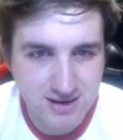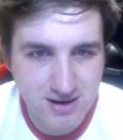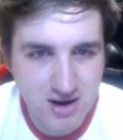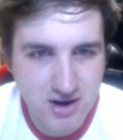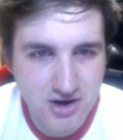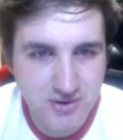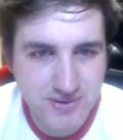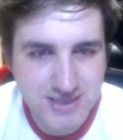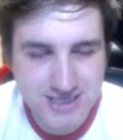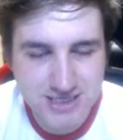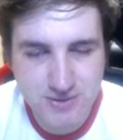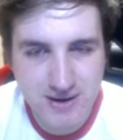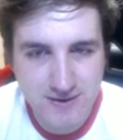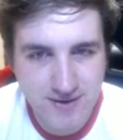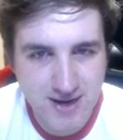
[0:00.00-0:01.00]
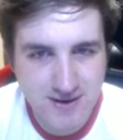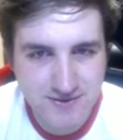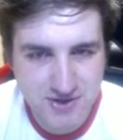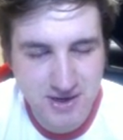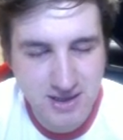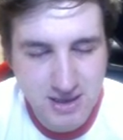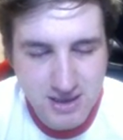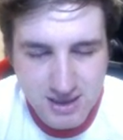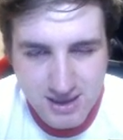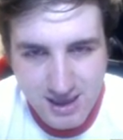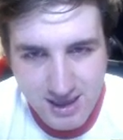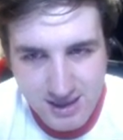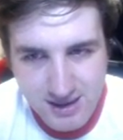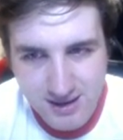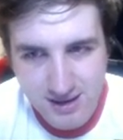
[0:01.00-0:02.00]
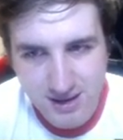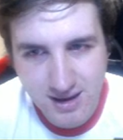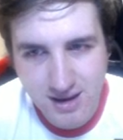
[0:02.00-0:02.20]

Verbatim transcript: Oh no, need 285s, don't I?